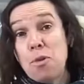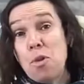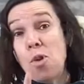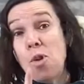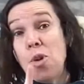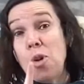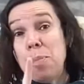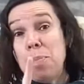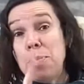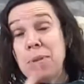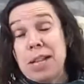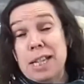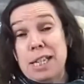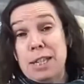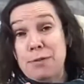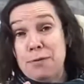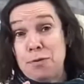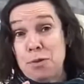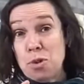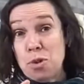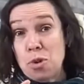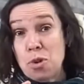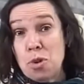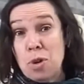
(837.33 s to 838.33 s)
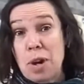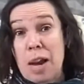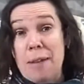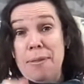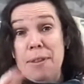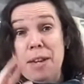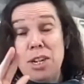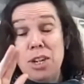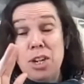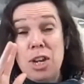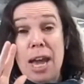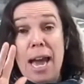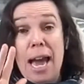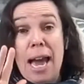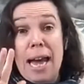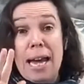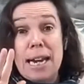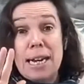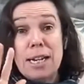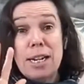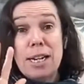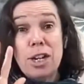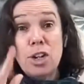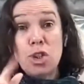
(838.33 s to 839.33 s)
4 plus 4, and then you
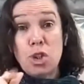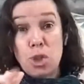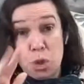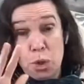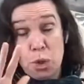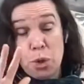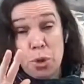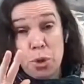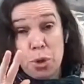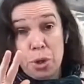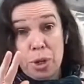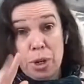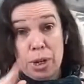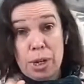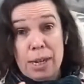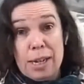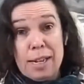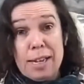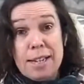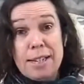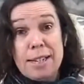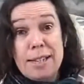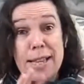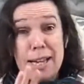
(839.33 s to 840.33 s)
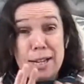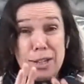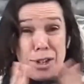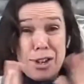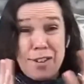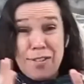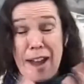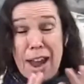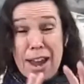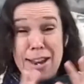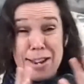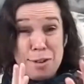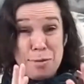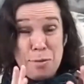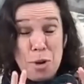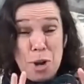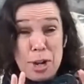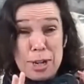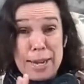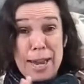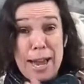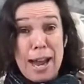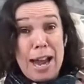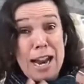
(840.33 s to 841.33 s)
add 2. So that's sort of how you
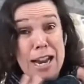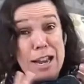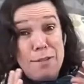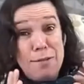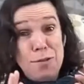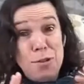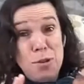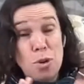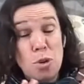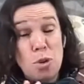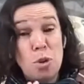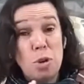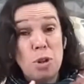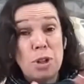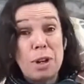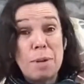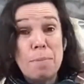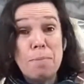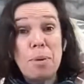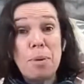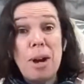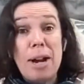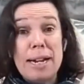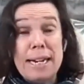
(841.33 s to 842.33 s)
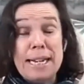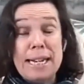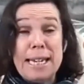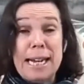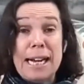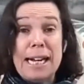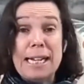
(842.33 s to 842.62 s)
work out, if you're combining